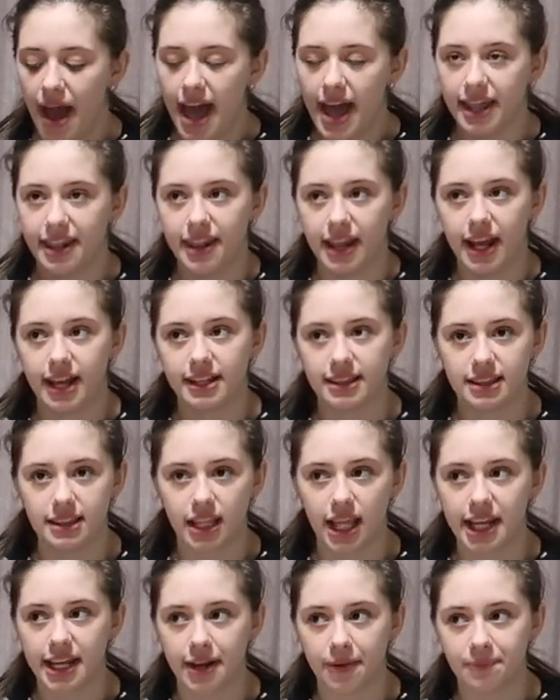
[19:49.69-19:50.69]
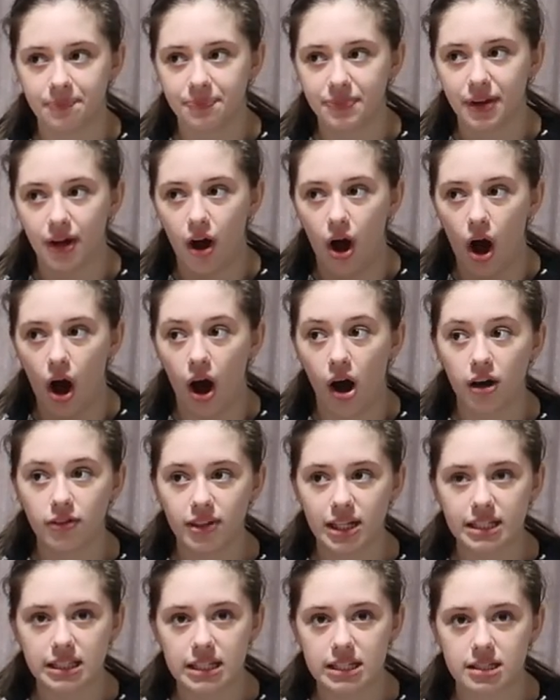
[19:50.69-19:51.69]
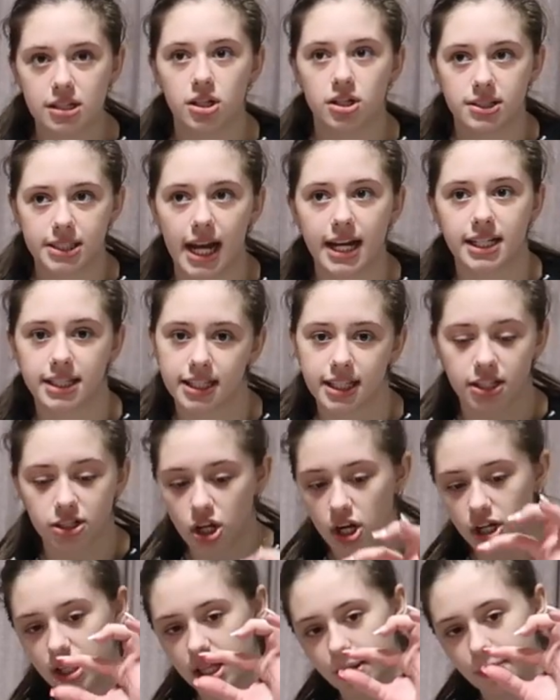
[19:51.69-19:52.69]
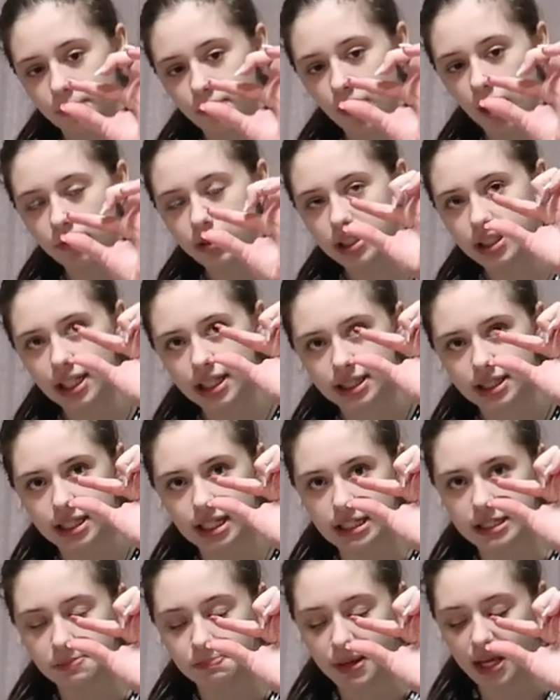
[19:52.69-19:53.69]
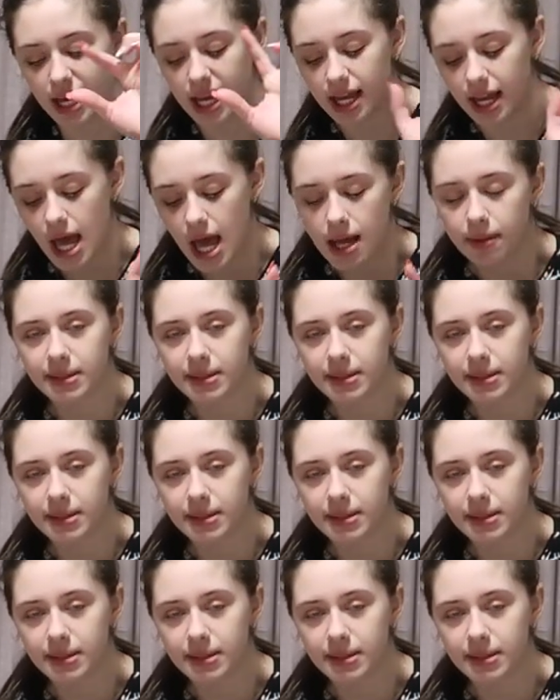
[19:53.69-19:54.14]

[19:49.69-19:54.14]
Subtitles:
And, like, all, like, these little tiny things are, like, probably, like, this big.